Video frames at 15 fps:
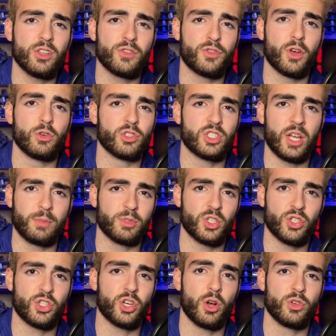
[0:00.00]
of those types
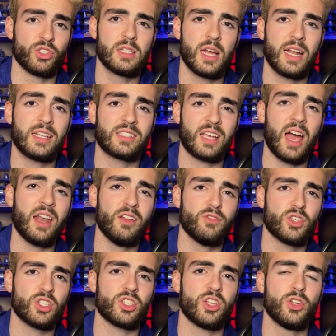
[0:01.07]
of shows, and it's kind
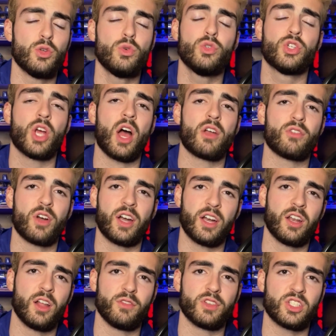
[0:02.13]
of just a new genre
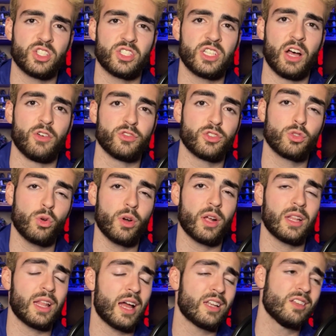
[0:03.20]
in and of itself. Sword
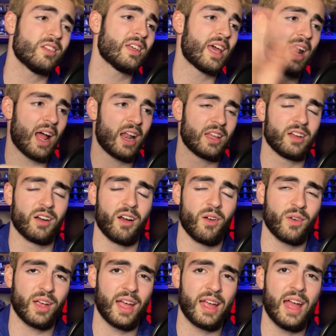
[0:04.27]
Art Online, you can get out of here,
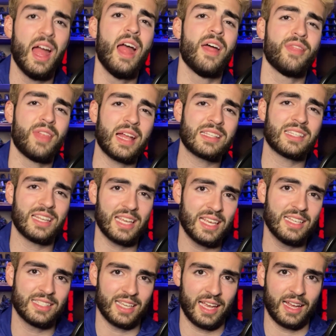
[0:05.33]
okay? That's an
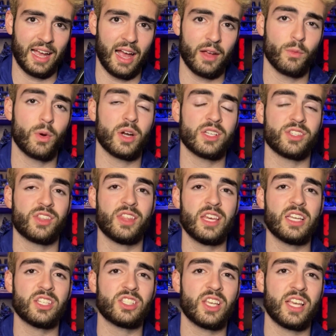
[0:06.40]
isekai, whereas
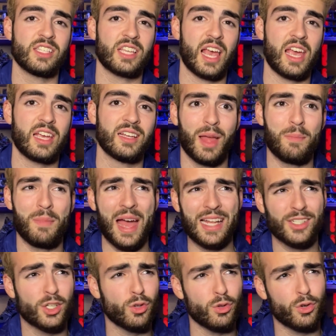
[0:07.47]
this is a
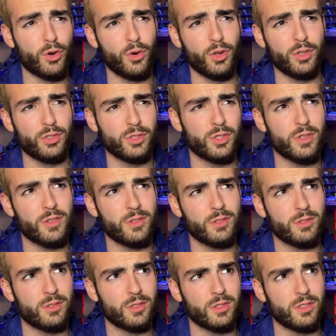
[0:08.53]
magical girl
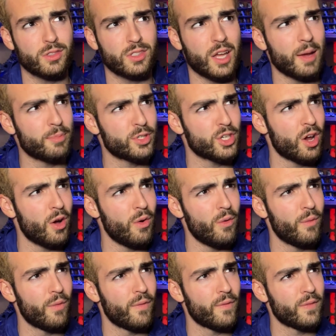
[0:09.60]
type
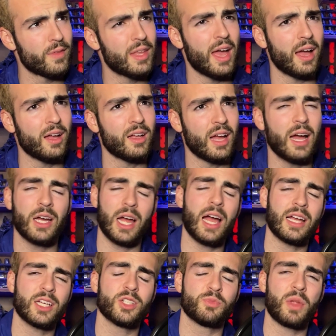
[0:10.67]
show. Yeah,
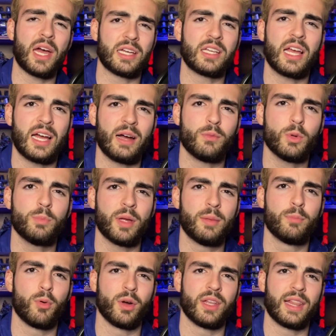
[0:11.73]
yeah, we'll
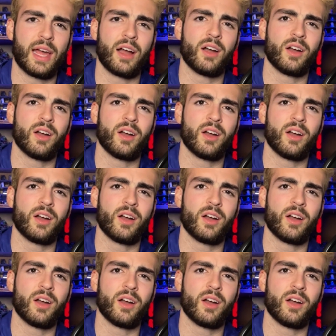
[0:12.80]
pinpoint there.